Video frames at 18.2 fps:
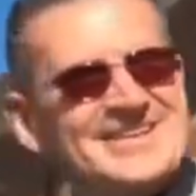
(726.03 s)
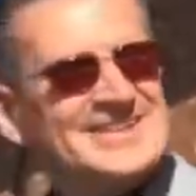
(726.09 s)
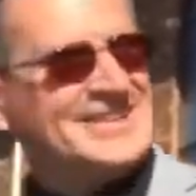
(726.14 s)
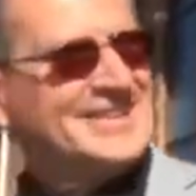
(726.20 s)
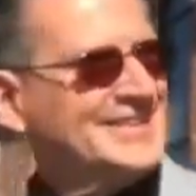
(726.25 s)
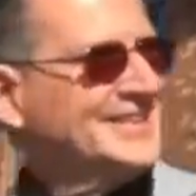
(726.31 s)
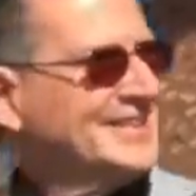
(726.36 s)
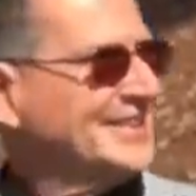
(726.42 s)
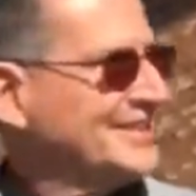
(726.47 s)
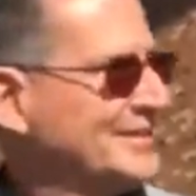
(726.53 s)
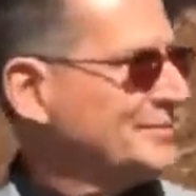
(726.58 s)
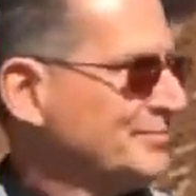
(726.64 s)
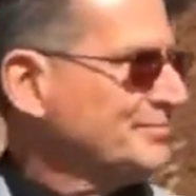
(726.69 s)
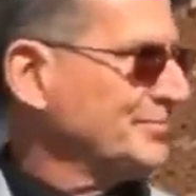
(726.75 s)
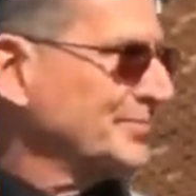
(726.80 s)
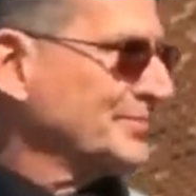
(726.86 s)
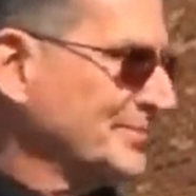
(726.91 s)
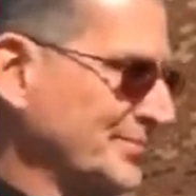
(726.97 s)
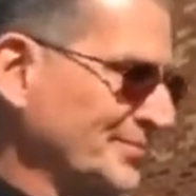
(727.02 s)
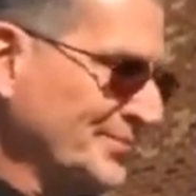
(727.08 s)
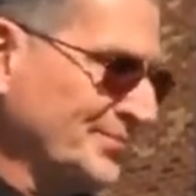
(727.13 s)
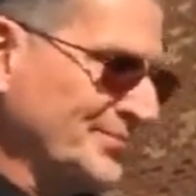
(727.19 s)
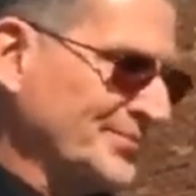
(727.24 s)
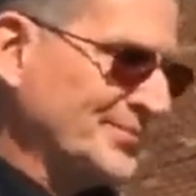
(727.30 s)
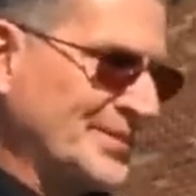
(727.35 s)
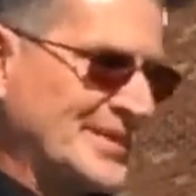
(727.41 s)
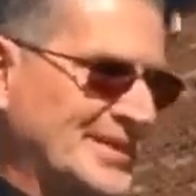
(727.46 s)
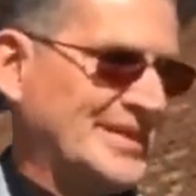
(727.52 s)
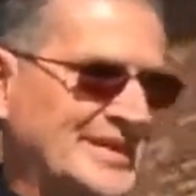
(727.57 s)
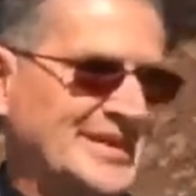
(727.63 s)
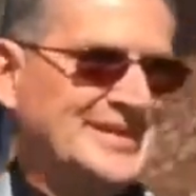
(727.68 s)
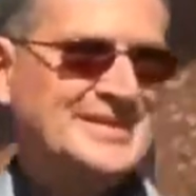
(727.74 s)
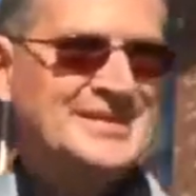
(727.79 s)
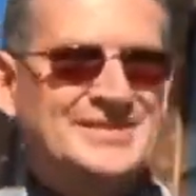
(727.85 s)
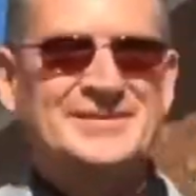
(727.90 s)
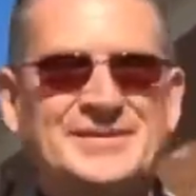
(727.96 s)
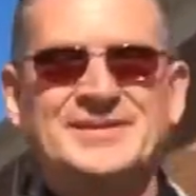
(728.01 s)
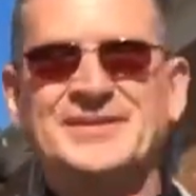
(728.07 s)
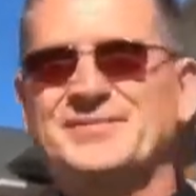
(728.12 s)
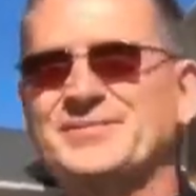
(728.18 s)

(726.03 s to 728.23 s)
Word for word: orbit and say it's immovable? You